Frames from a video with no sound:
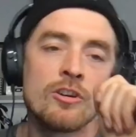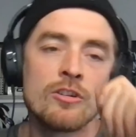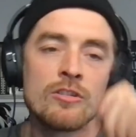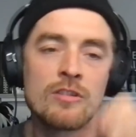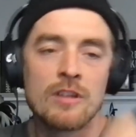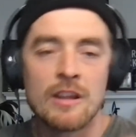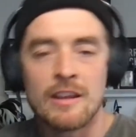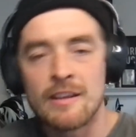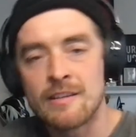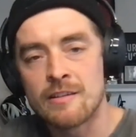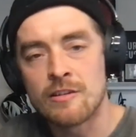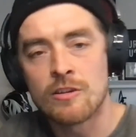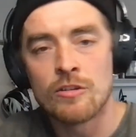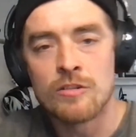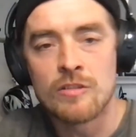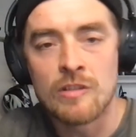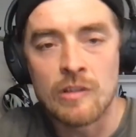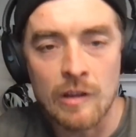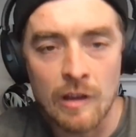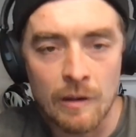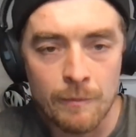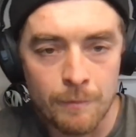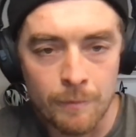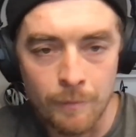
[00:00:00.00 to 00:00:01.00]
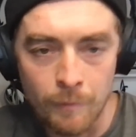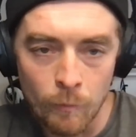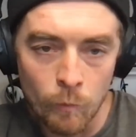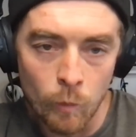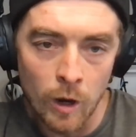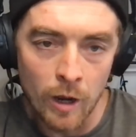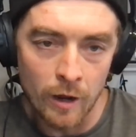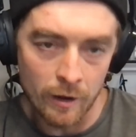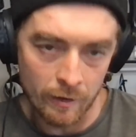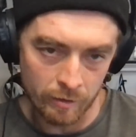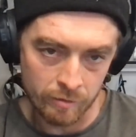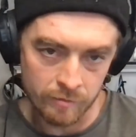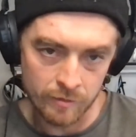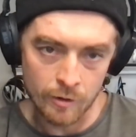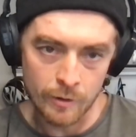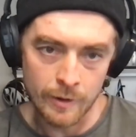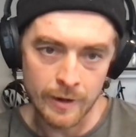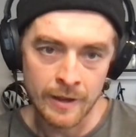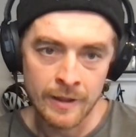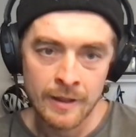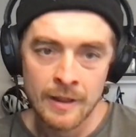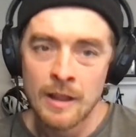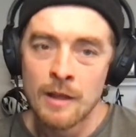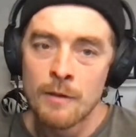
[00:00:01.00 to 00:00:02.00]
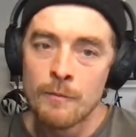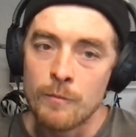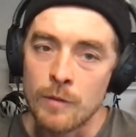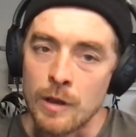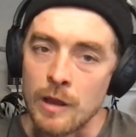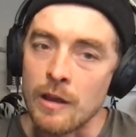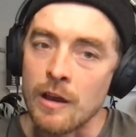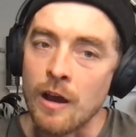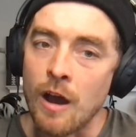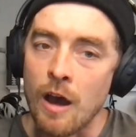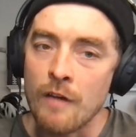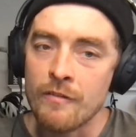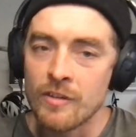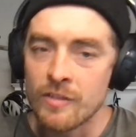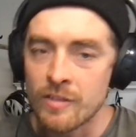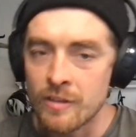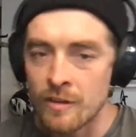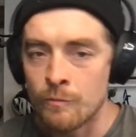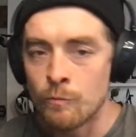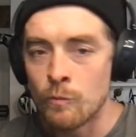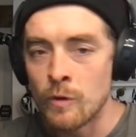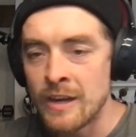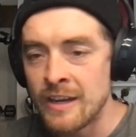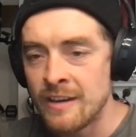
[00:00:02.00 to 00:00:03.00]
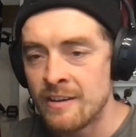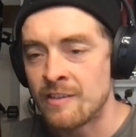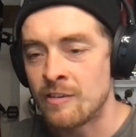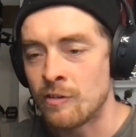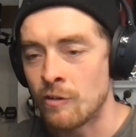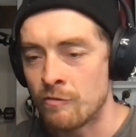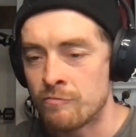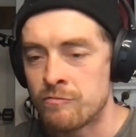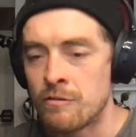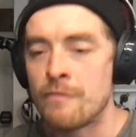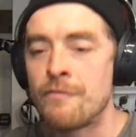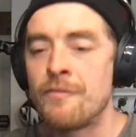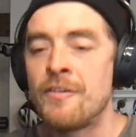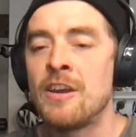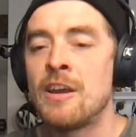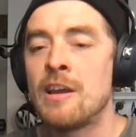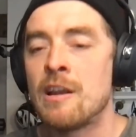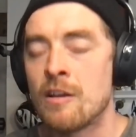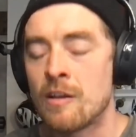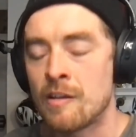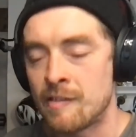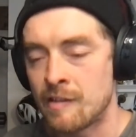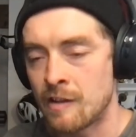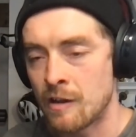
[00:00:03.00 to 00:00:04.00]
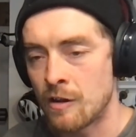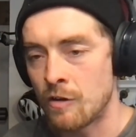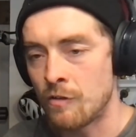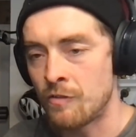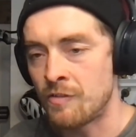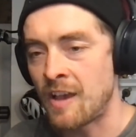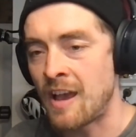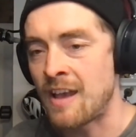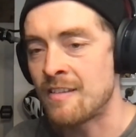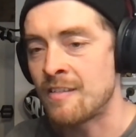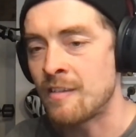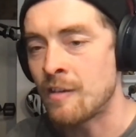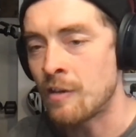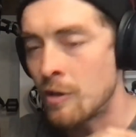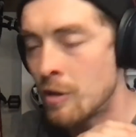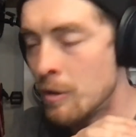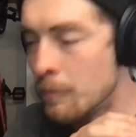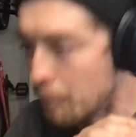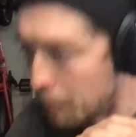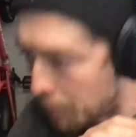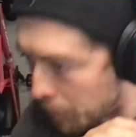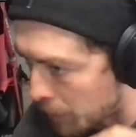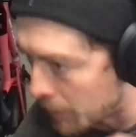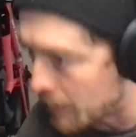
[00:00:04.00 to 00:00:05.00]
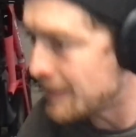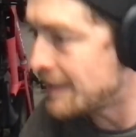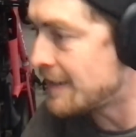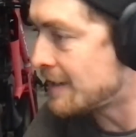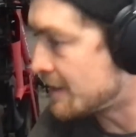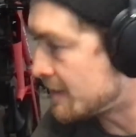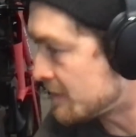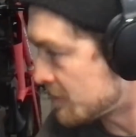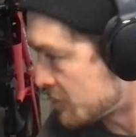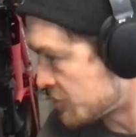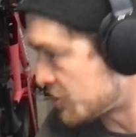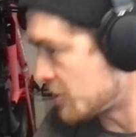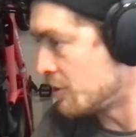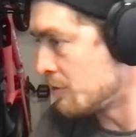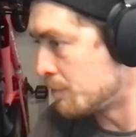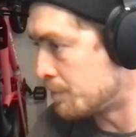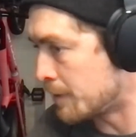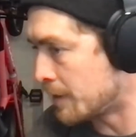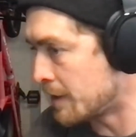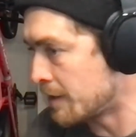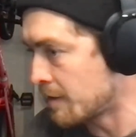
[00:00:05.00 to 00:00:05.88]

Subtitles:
It's good to work through it. But other than we sort of reveal ourselves as completely stupid,